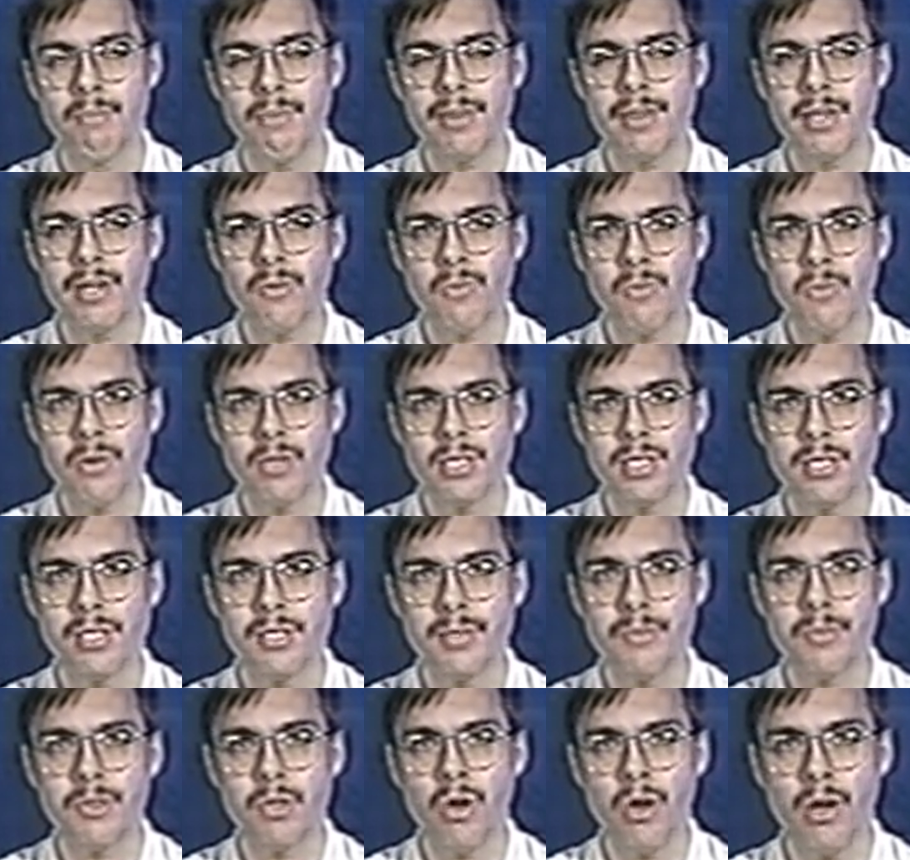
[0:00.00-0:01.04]
But there was
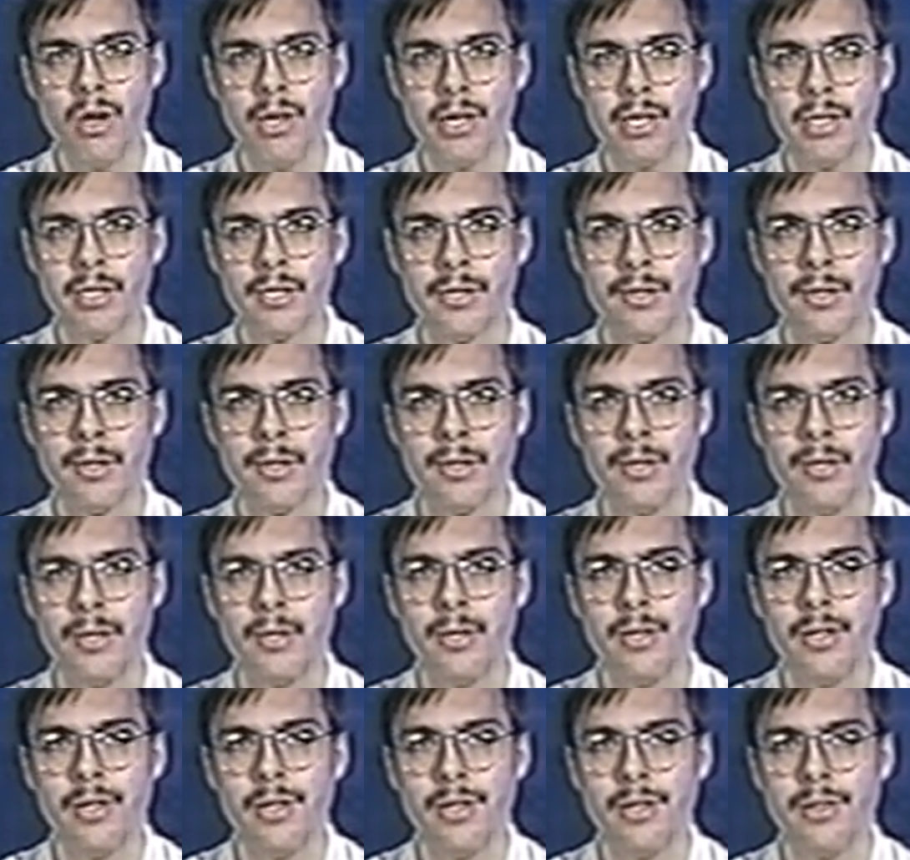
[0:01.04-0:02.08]
some talk
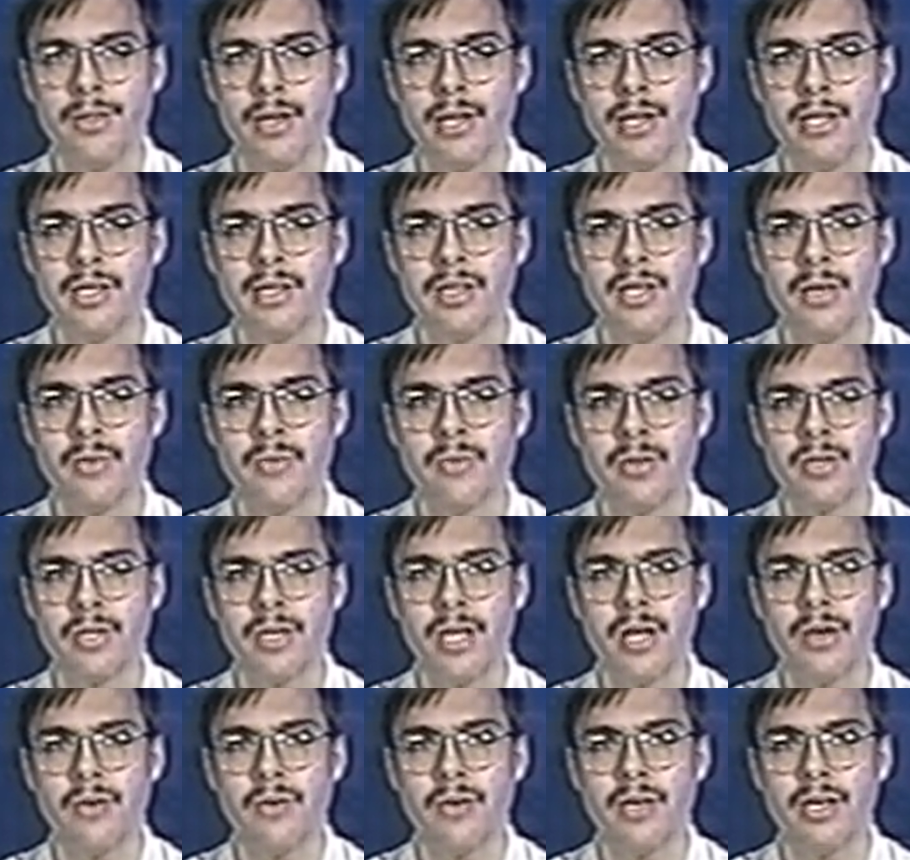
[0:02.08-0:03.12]
that they were
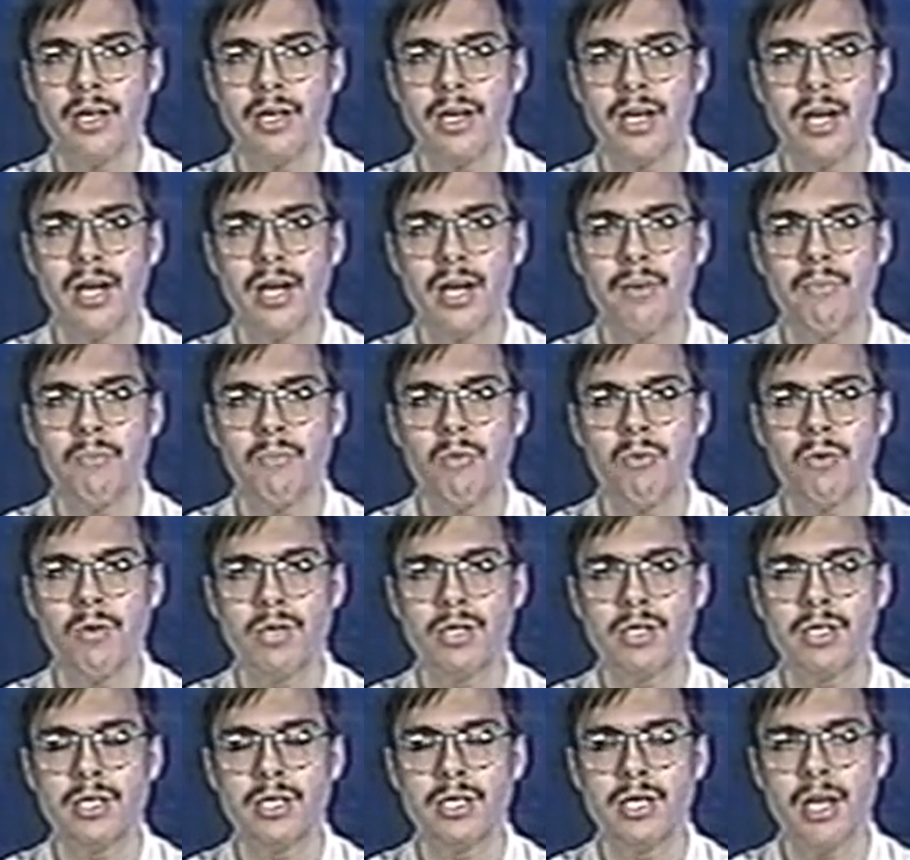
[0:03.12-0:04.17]
carrying
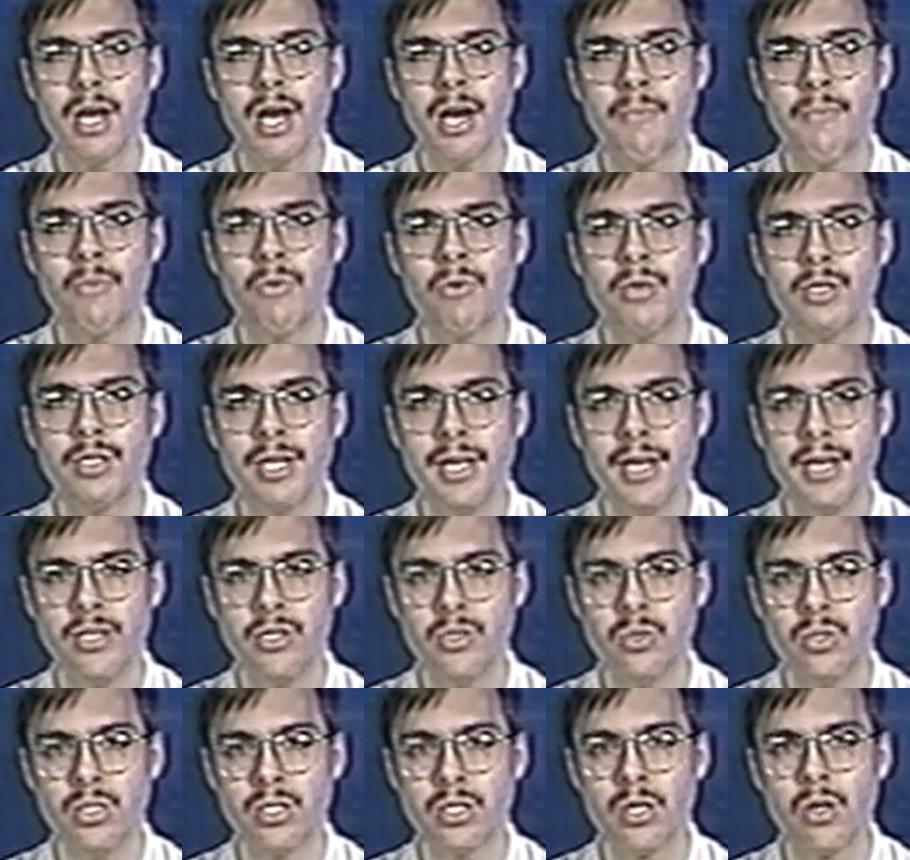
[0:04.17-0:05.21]
more
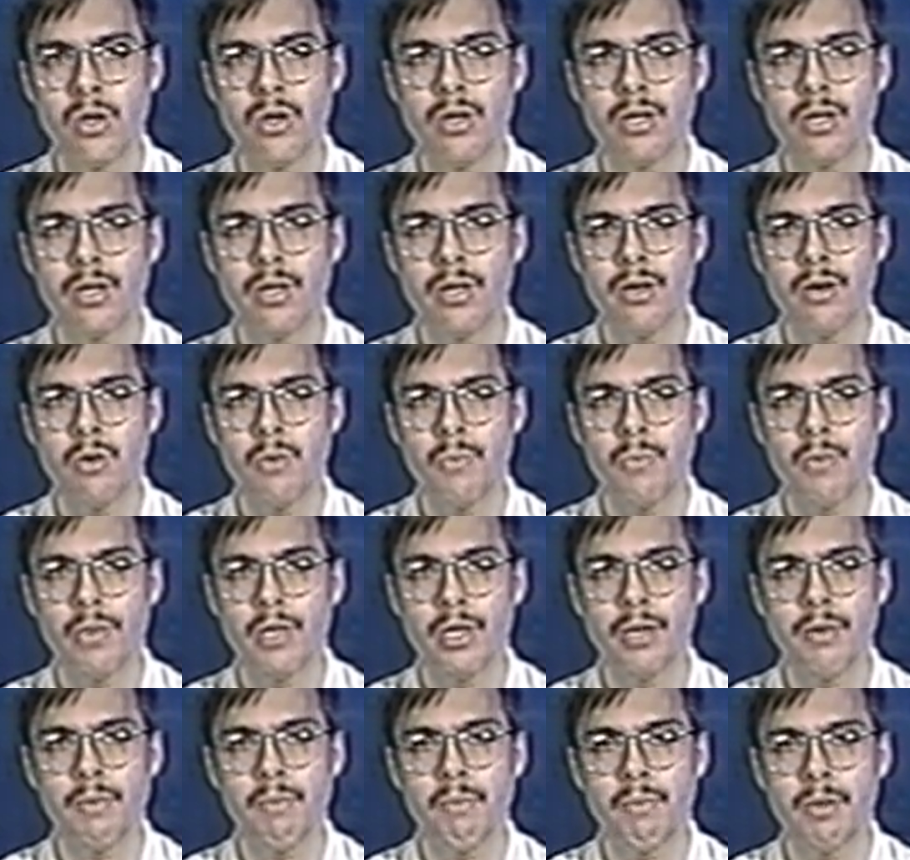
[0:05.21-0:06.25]
dangerous cargo,
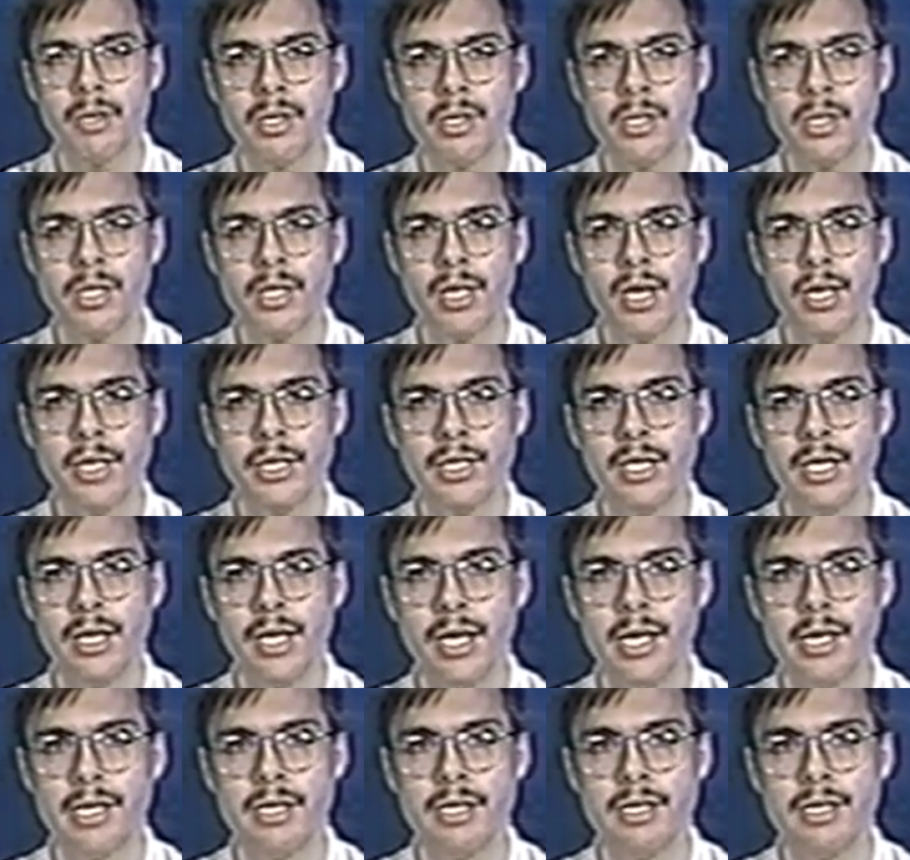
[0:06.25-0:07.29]
gun
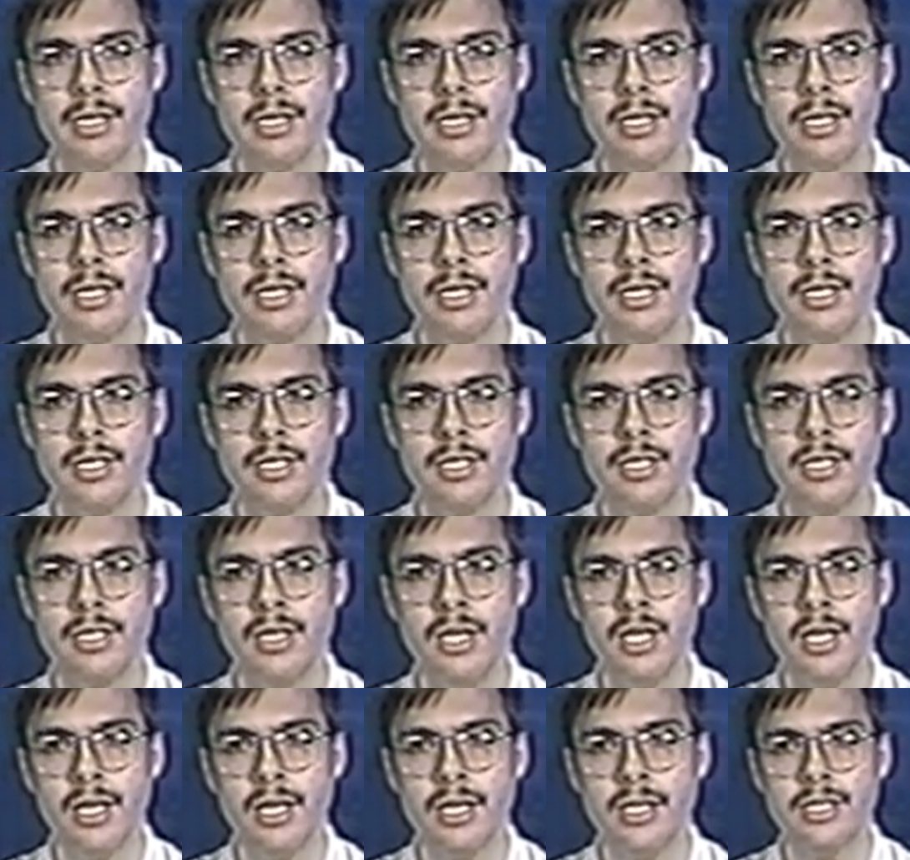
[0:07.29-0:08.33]
cotton,
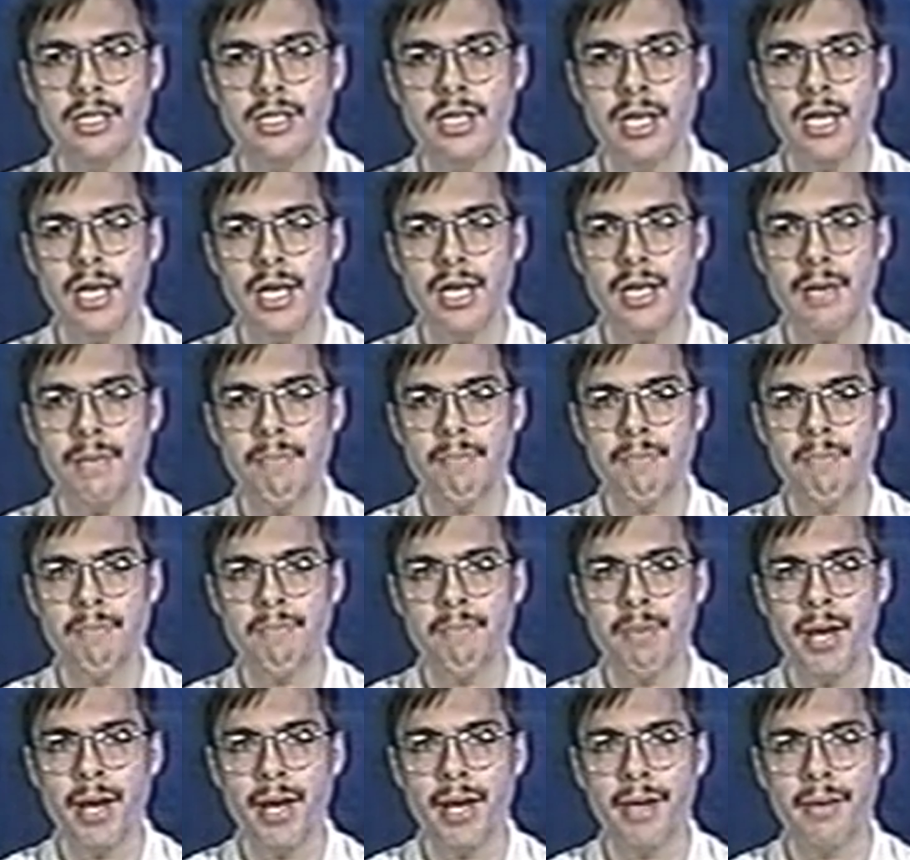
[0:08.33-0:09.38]
TNT,
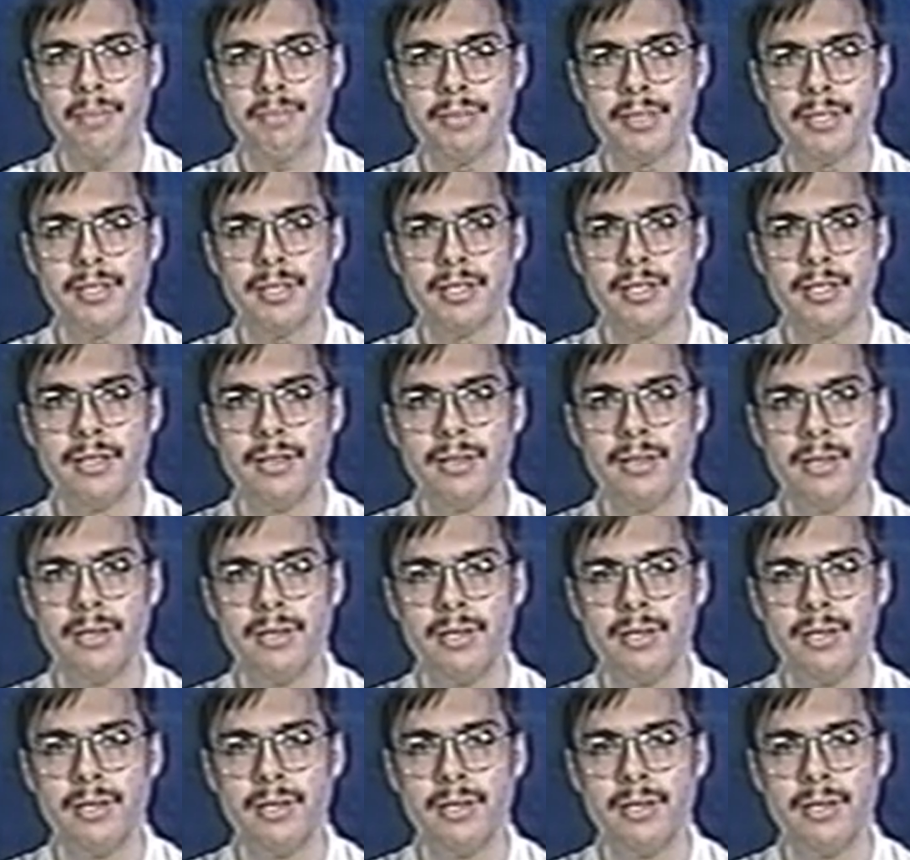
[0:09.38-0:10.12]
bombs.